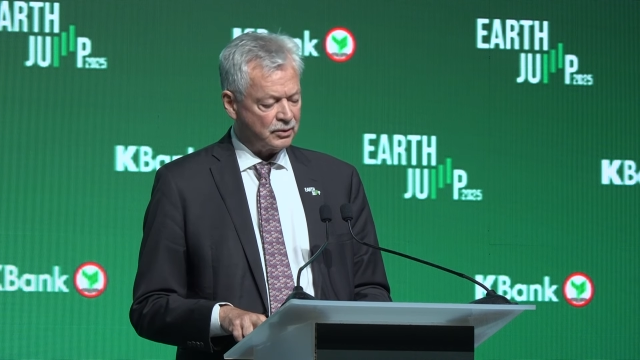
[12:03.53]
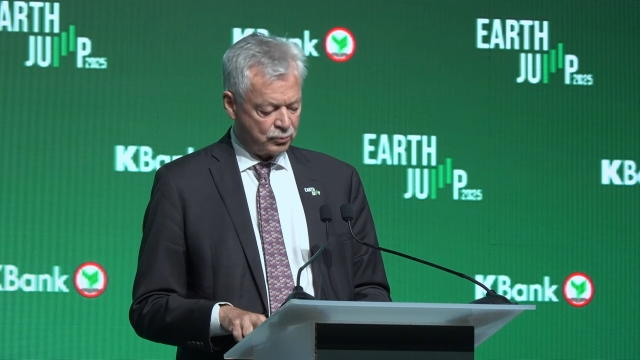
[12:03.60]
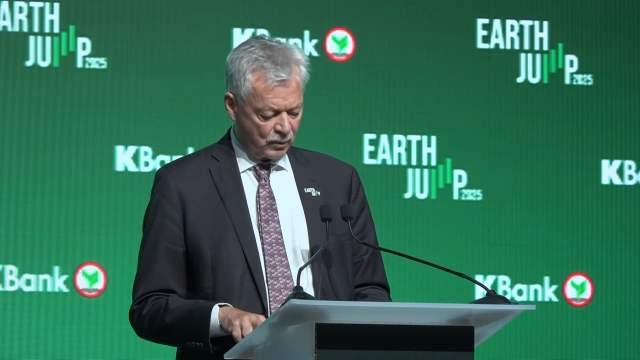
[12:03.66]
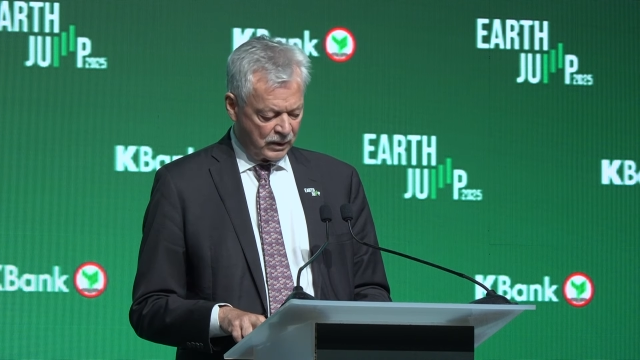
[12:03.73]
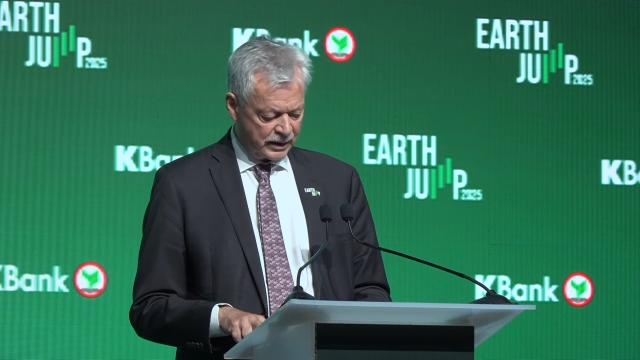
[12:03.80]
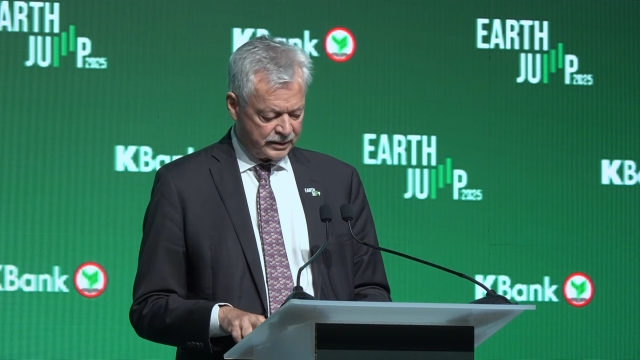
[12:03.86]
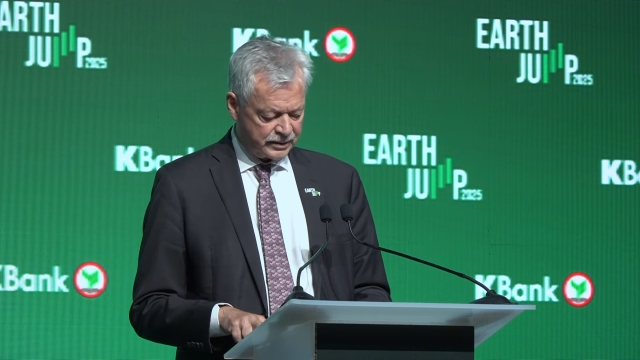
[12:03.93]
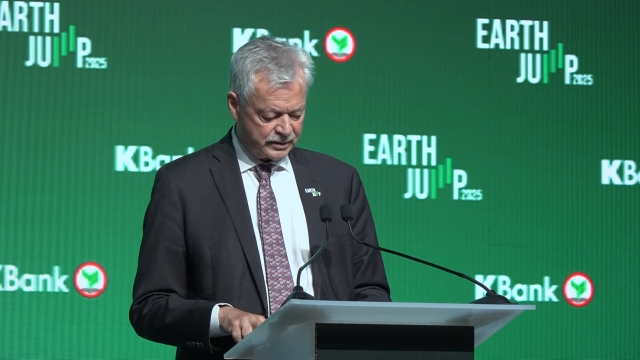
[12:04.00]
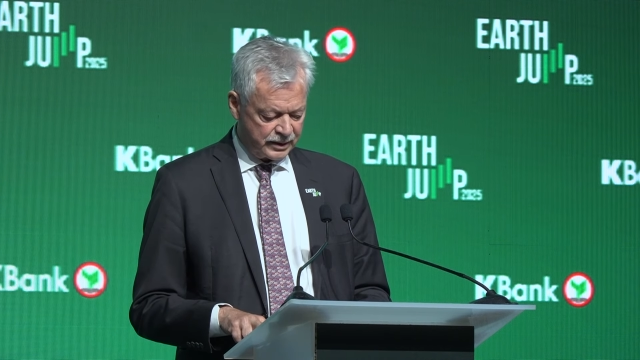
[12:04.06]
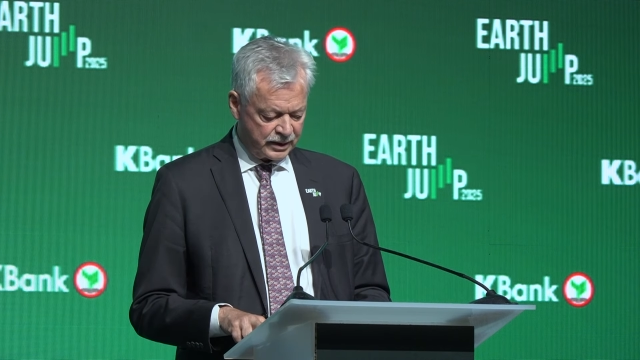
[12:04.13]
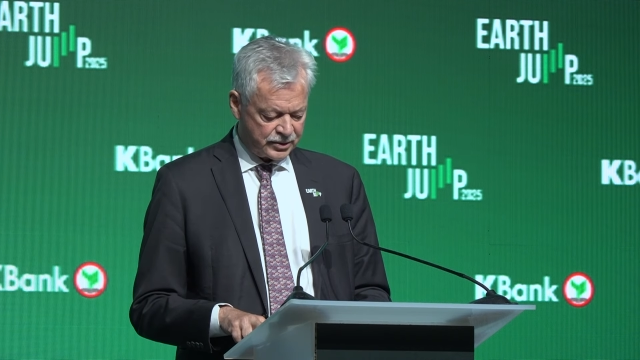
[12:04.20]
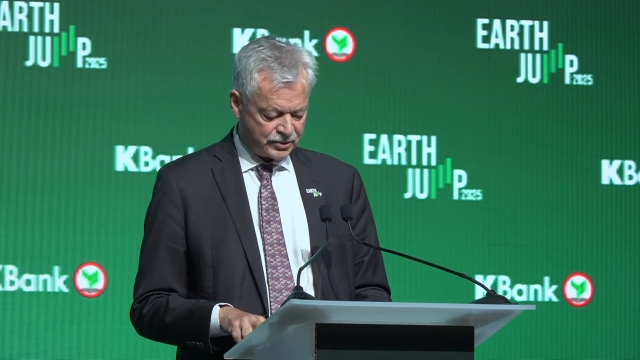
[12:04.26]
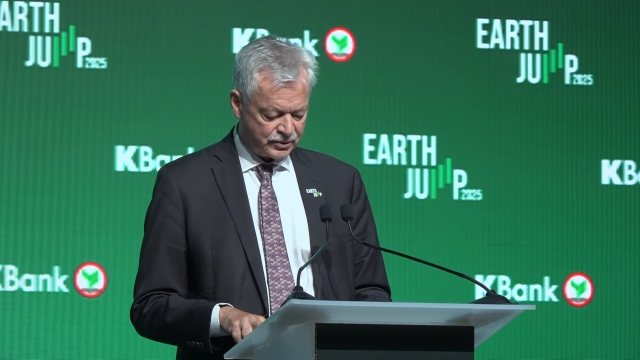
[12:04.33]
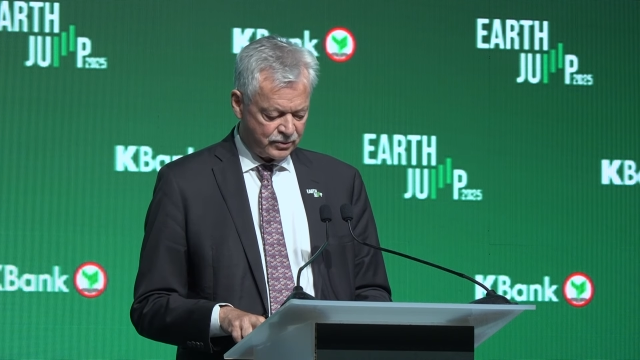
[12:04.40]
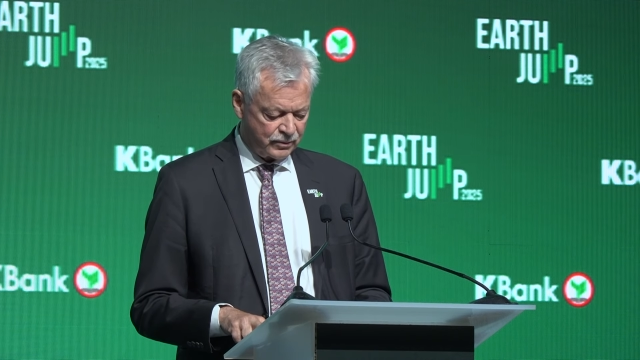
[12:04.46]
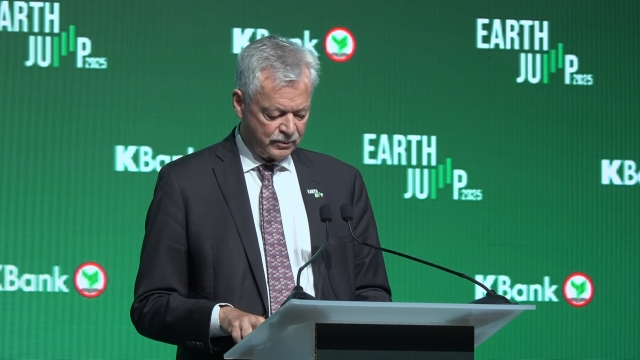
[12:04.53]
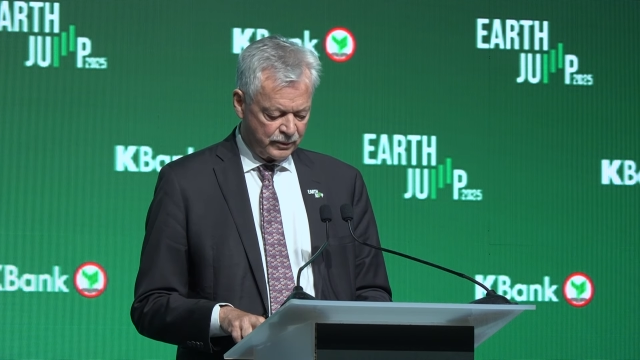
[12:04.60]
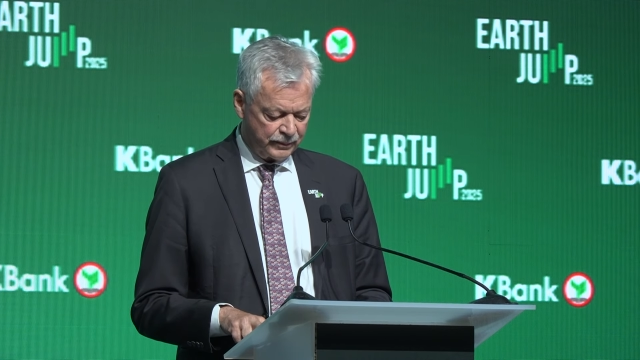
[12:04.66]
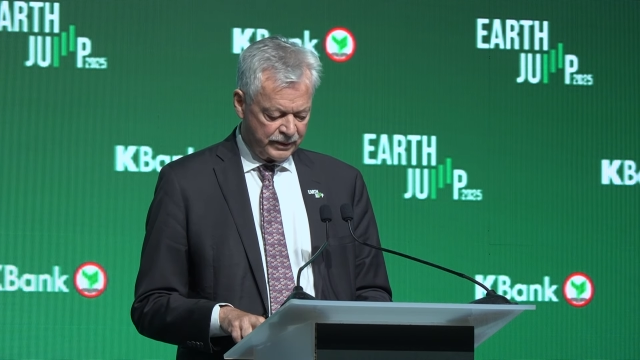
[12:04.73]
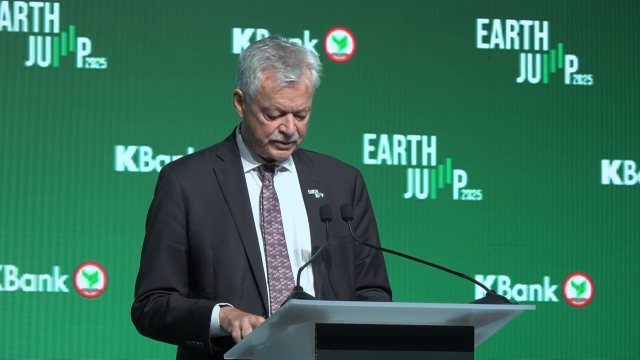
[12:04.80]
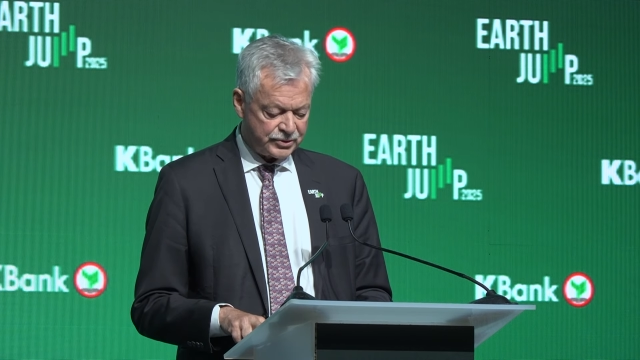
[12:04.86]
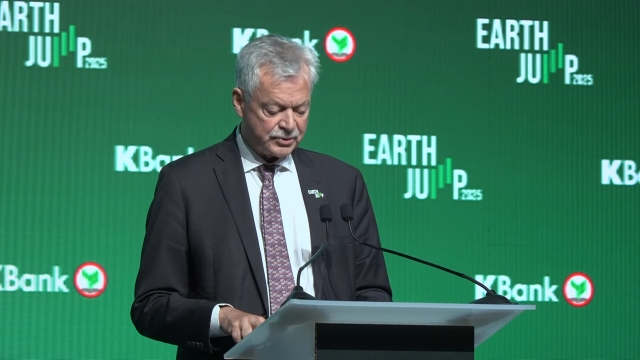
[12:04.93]
wider national
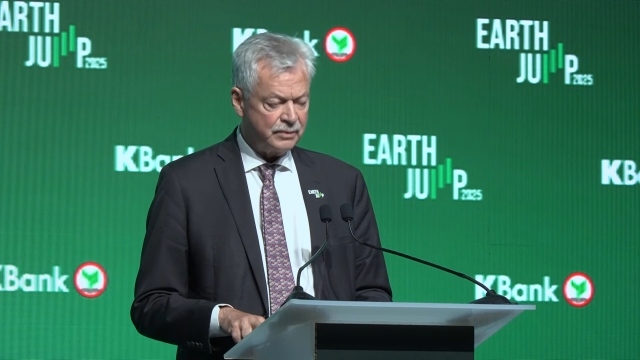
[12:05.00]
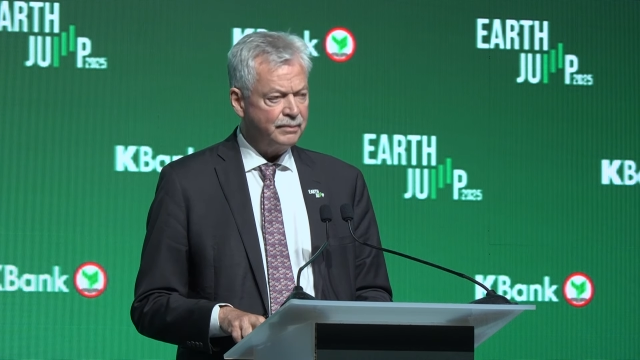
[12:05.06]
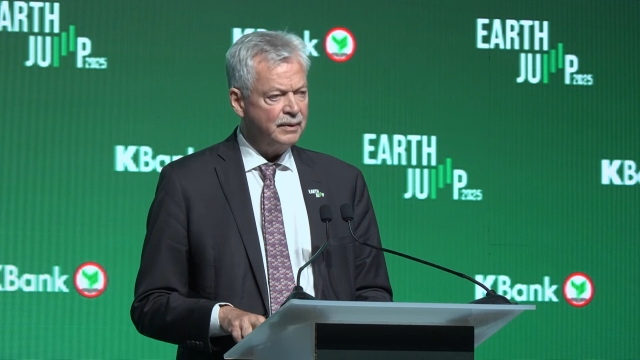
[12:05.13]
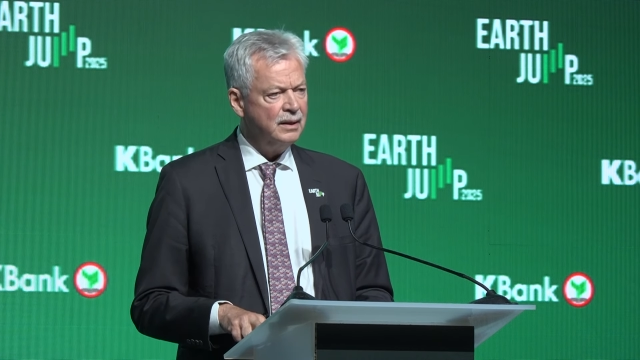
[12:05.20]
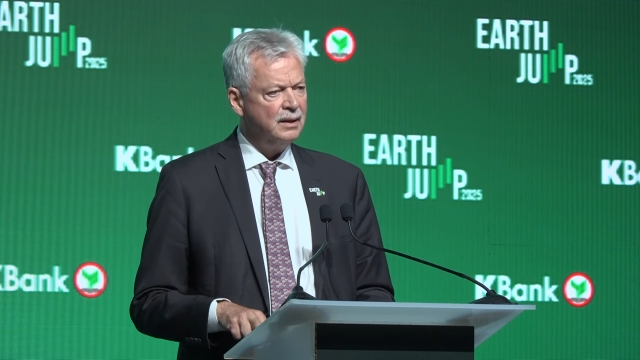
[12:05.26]
momentum